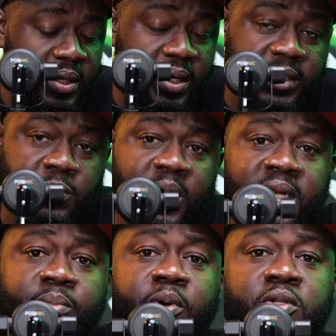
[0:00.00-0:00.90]
And it's
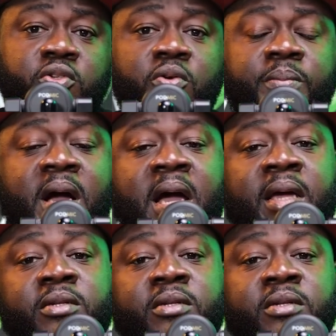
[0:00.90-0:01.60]
probably brought to you by